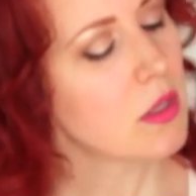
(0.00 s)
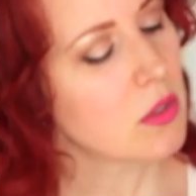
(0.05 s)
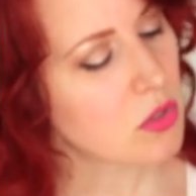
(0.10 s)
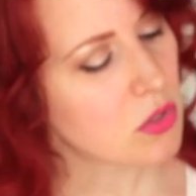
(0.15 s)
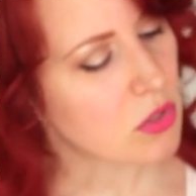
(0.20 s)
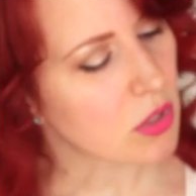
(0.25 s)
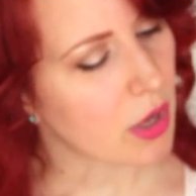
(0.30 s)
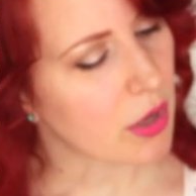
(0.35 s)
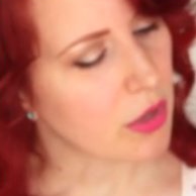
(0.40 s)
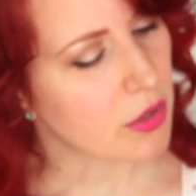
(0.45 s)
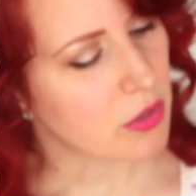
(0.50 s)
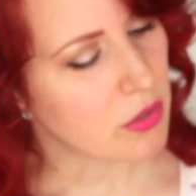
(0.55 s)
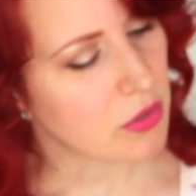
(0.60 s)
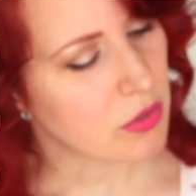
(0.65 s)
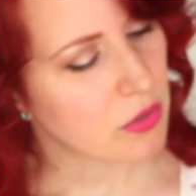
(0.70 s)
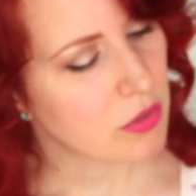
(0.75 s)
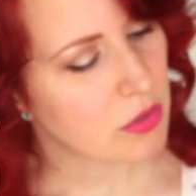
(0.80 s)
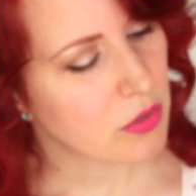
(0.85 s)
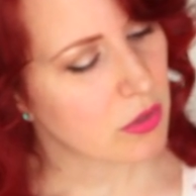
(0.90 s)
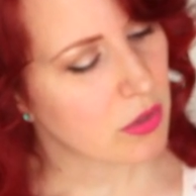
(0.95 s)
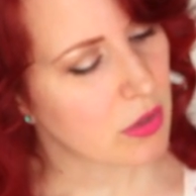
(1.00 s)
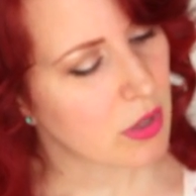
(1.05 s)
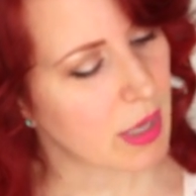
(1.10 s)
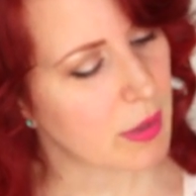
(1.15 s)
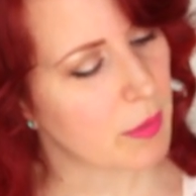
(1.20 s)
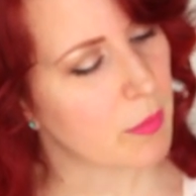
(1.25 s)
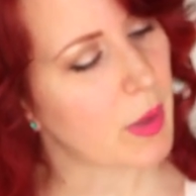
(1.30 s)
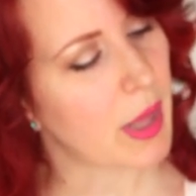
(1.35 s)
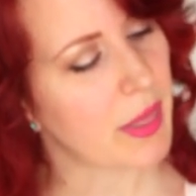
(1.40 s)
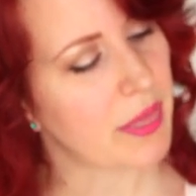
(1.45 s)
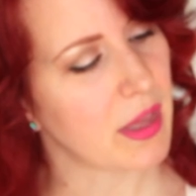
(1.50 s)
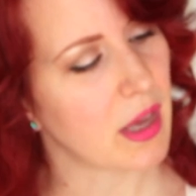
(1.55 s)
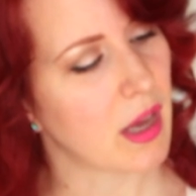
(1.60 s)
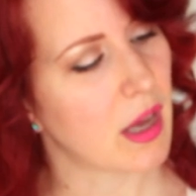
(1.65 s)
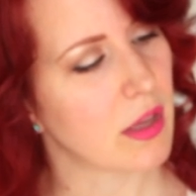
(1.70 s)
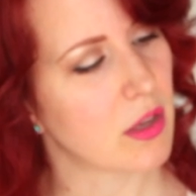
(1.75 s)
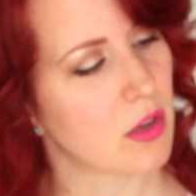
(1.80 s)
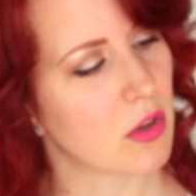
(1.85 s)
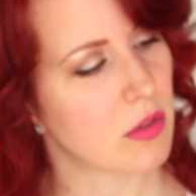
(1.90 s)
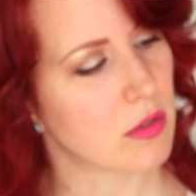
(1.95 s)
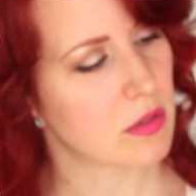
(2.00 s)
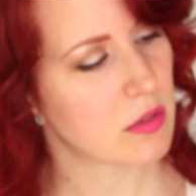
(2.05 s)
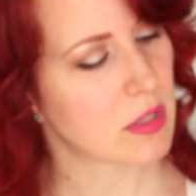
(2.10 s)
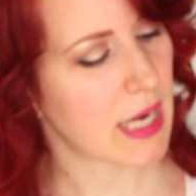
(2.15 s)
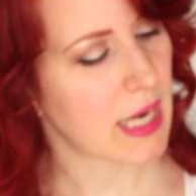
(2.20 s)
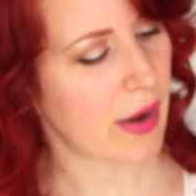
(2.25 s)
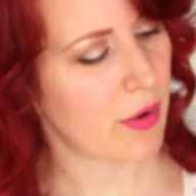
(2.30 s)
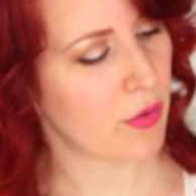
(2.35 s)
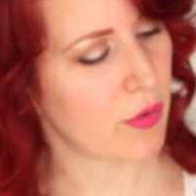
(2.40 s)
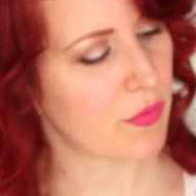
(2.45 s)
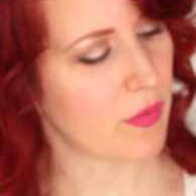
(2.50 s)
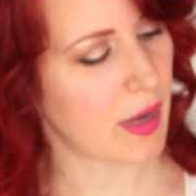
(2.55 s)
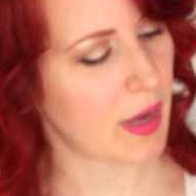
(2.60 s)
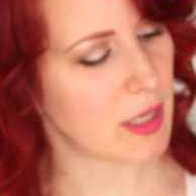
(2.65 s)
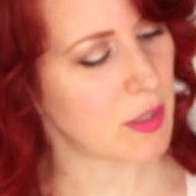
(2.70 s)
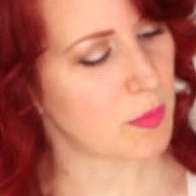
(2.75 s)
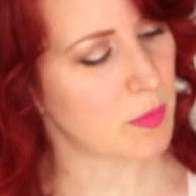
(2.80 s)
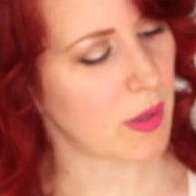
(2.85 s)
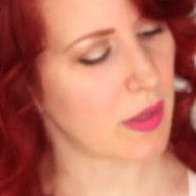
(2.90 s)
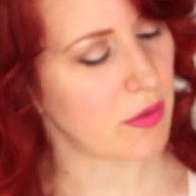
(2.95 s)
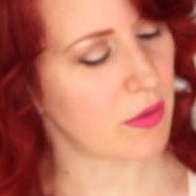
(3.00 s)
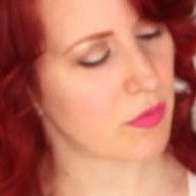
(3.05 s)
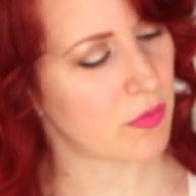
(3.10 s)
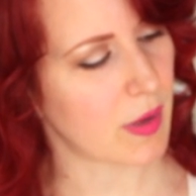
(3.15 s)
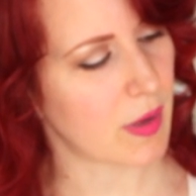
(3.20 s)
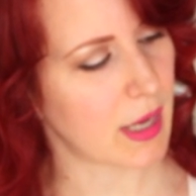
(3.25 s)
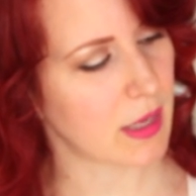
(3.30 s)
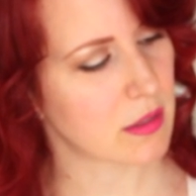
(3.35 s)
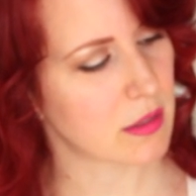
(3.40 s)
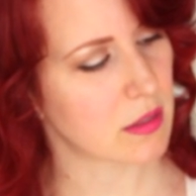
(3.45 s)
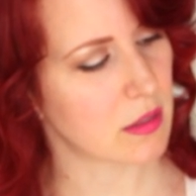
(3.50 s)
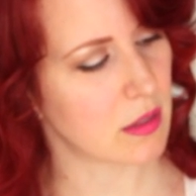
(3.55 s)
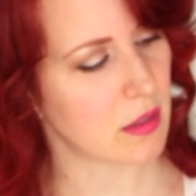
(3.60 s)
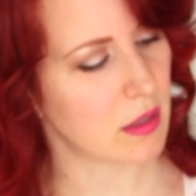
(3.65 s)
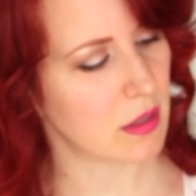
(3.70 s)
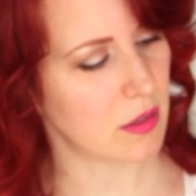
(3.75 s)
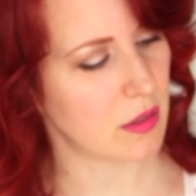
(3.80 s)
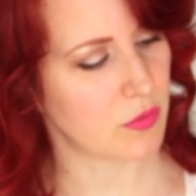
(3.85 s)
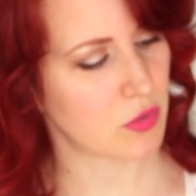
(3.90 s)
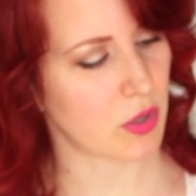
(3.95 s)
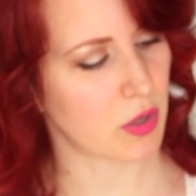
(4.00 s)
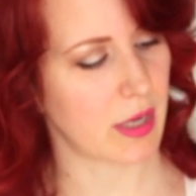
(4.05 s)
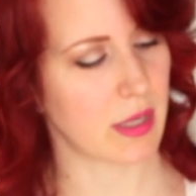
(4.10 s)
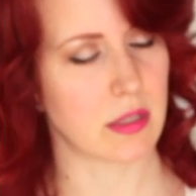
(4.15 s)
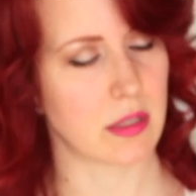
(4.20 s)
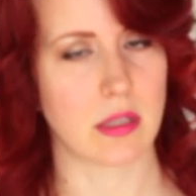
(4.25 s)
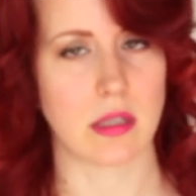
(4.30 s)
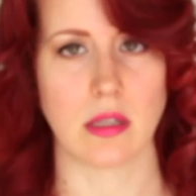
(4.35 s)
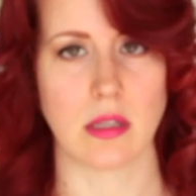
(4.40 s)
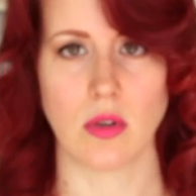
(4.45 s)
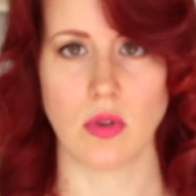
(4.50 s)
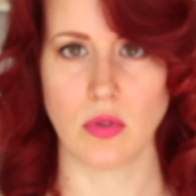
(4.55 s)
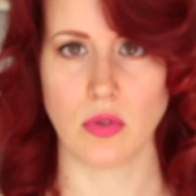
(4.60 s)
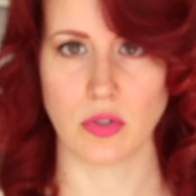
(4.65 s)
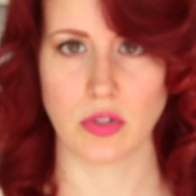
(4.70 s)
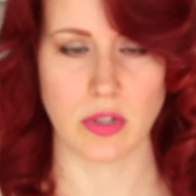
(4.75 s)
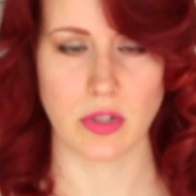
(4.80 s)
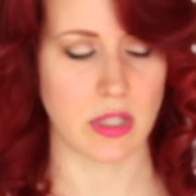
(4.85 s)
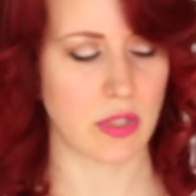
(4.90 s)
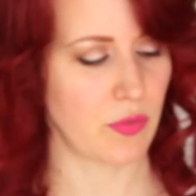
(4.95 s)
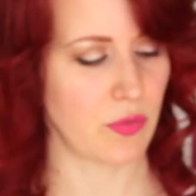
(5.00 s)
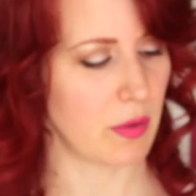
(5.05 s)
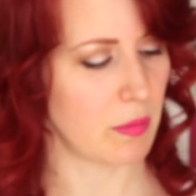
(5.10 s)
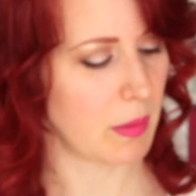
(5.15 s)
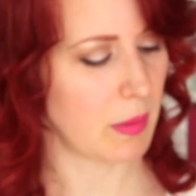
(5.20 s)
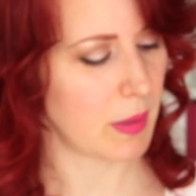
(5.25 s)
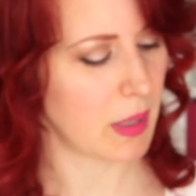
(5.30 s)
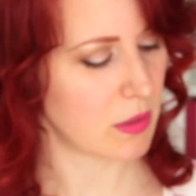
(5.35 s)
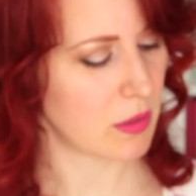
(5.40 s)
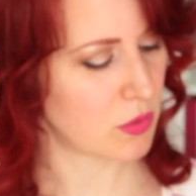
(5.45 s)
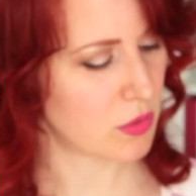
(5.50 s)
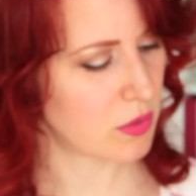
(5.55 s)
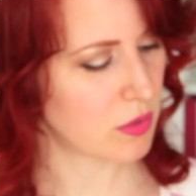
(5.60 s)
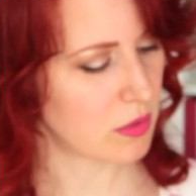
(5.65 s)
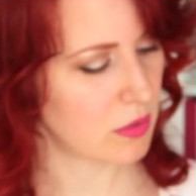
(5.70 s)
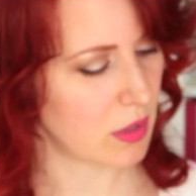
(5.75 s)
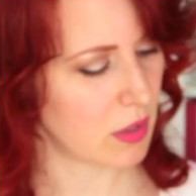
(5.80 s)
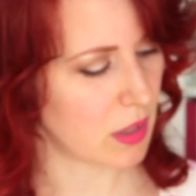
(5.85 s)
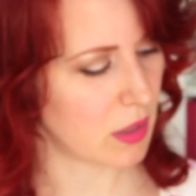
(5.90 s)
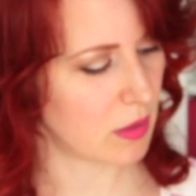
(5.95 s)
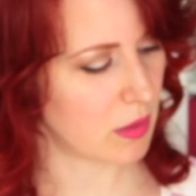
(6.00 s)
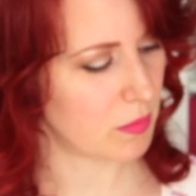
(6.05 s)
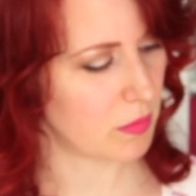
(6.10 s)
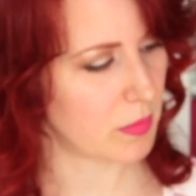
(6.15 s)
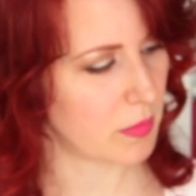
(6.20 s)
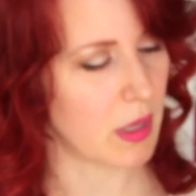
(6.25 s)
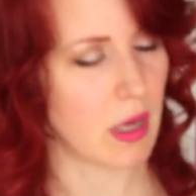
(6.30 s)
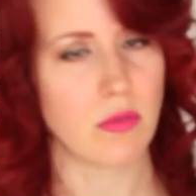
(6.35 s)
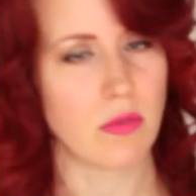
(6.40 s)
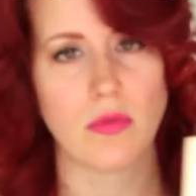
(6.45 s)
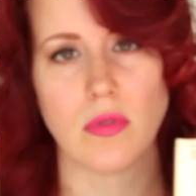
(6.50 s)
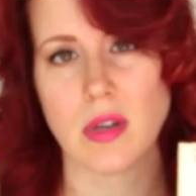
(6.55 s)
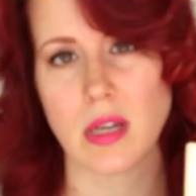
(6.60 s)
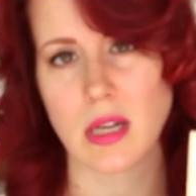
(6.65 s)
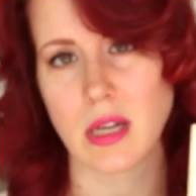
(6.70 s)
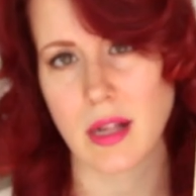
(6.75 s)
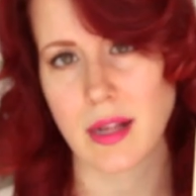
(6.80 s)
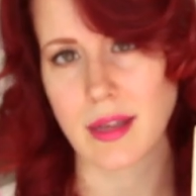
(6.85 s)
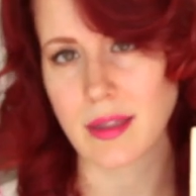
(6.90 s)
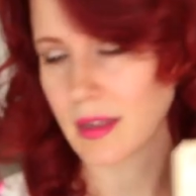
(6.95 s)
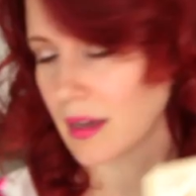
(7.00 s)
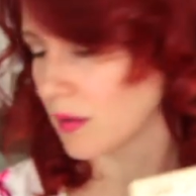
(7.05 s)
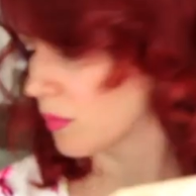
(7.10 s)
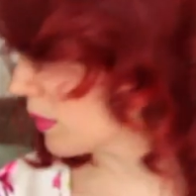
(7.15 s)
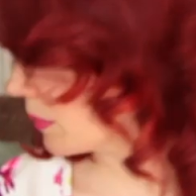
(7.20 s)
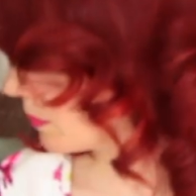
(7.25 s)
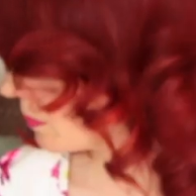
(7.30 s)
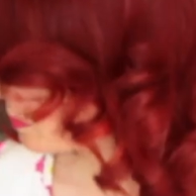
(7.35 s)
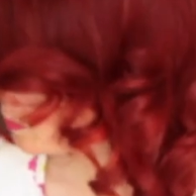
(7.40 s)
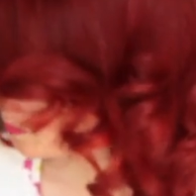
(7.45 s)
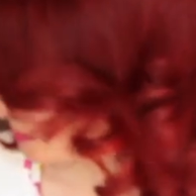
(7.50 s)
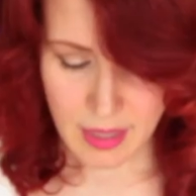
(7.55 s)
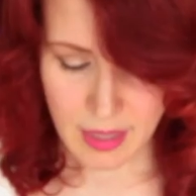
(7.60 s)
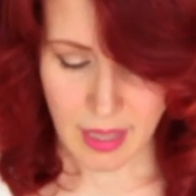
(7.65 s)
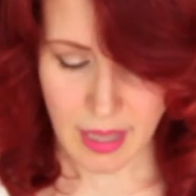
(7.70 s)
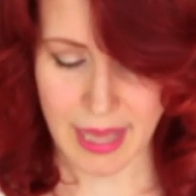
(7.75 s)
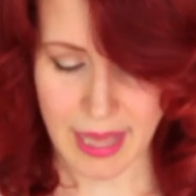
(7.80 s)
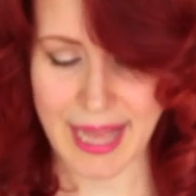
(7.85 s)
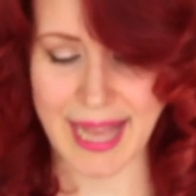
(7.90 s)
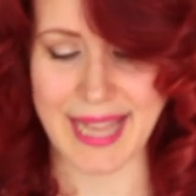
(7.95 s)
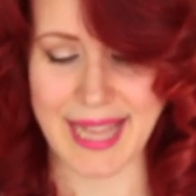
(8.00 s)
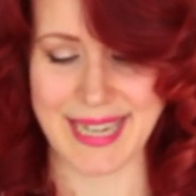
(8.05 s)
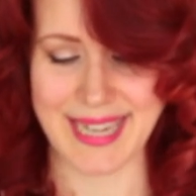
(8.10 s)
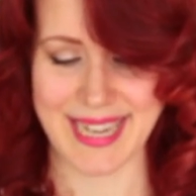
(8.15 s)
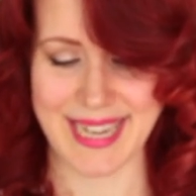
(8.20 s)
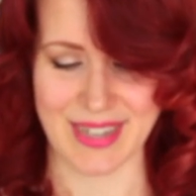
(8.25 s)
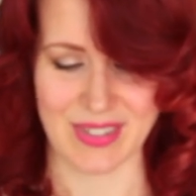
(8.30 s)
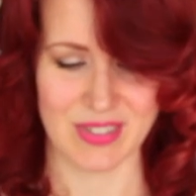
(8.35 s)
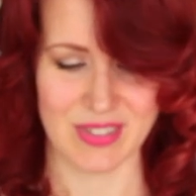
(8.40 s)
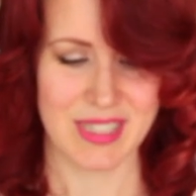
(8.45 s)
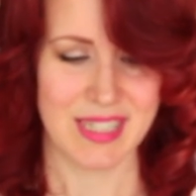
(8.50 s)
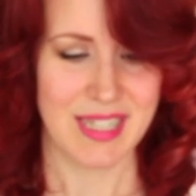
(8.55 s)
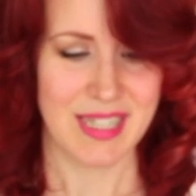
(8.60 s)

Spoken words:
so I think I got terrified by the fact of trying to alter it to fit my bust, but I really like that one. Ah, now,